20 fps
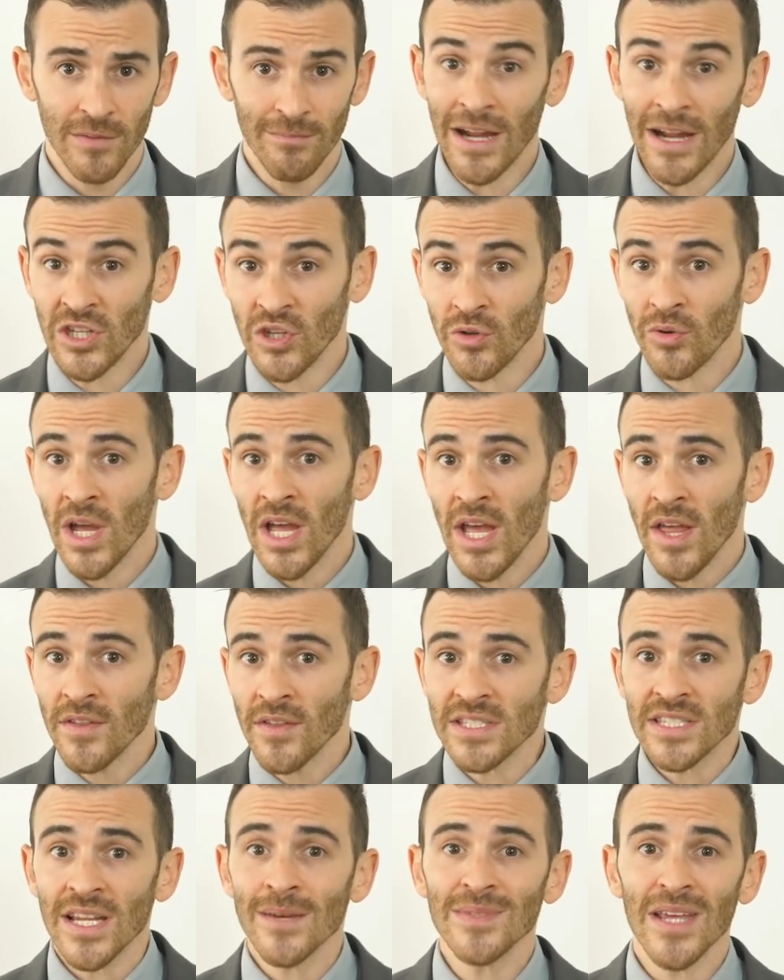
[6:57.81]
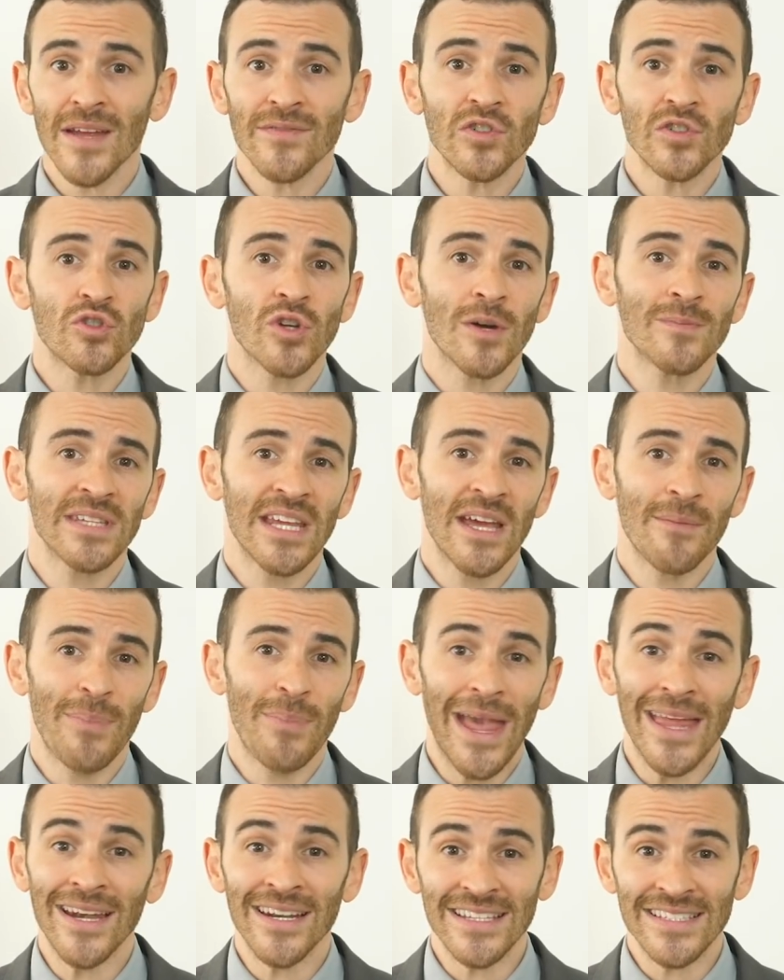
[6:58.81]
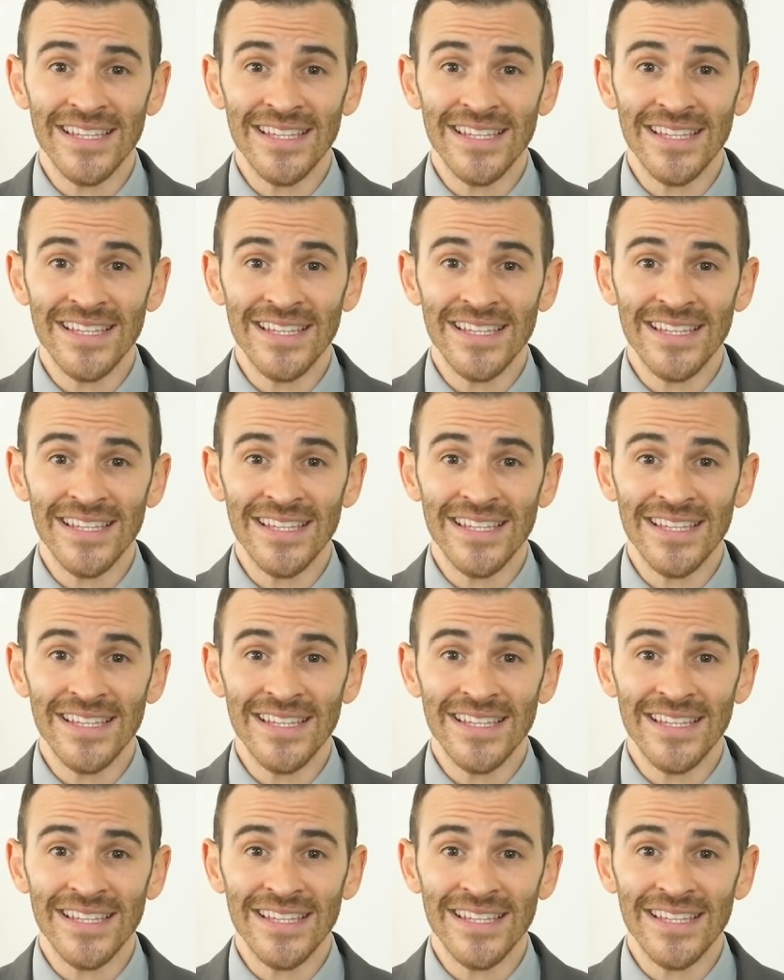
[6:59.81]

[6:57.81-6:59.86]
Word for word: Mind you, this comes after Trump's campaign and